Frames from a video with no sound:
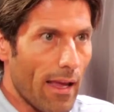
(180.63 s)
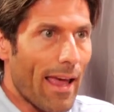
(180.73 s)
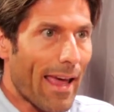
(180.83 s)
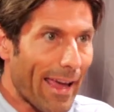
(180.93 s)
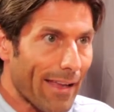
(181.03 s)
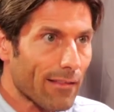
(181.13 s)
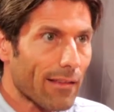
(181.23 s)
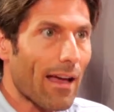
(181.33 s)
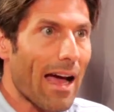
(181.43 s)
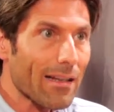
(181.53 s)
and
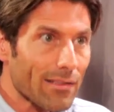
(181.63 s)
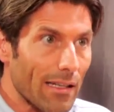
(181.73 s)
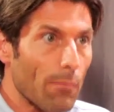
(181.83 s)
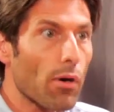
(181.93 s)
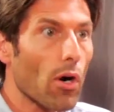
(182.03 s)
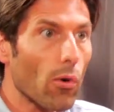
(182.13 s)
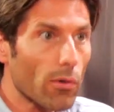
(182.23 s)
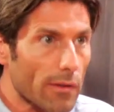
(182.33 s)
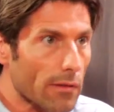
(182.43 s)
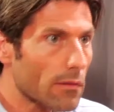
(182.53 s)
Axel brought
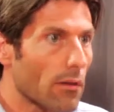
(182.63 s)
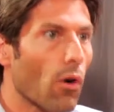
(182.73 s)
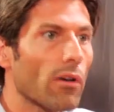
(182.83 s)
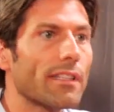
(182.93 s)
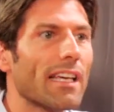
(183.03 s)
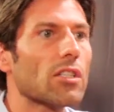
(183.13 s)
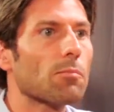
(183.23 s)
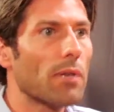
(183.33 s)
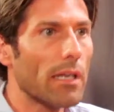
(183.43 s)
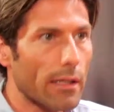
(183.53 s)
all the
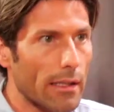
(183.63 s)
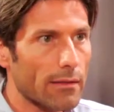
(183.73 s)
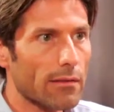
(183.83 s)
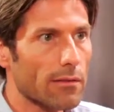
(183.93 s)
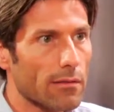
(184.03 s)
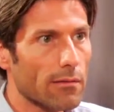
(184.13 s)
experience